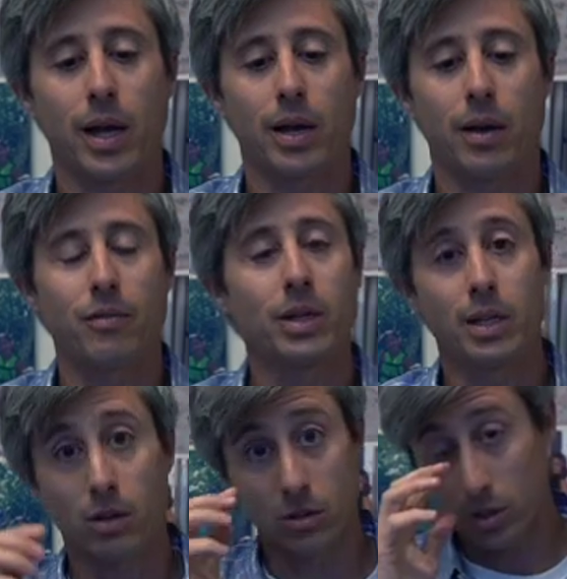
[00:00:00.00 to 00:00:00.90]
every
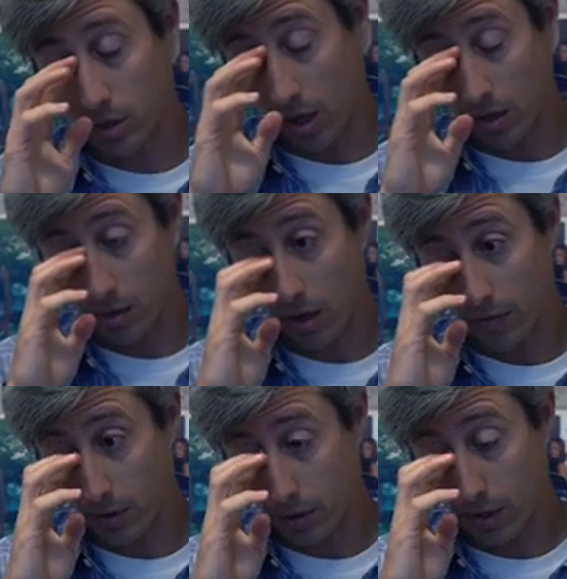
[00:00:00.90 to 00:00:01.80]
year has just gotten
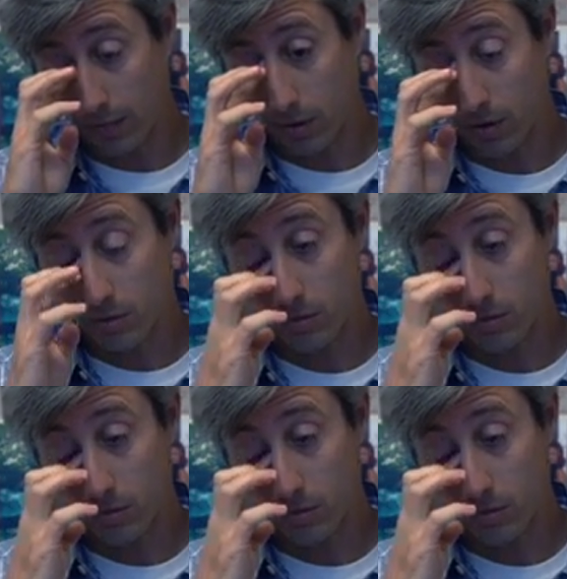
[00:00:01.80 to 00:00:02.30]
tougher and tougher.